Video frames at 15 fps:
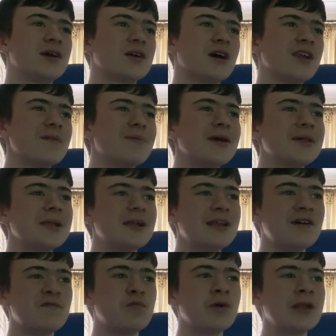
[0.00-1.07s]
Kind of playing that
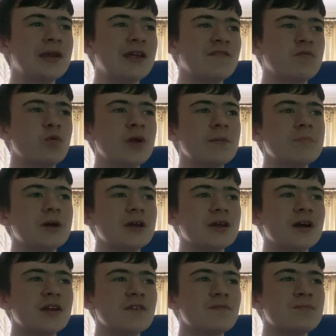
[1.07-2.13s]
left wing, left wing back
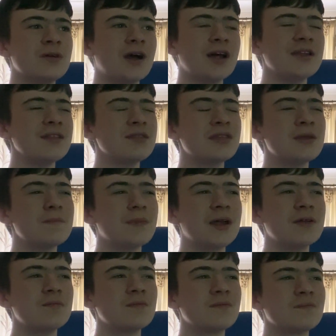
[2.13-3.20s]
kind of play. I didn't think
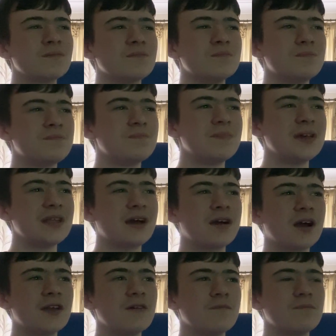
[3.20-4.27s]
Bannon would be that
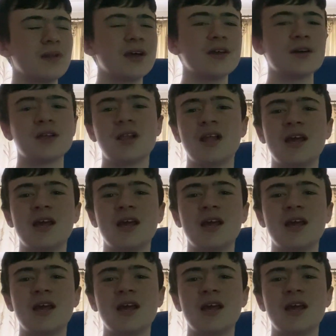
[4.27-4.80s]
kind of player.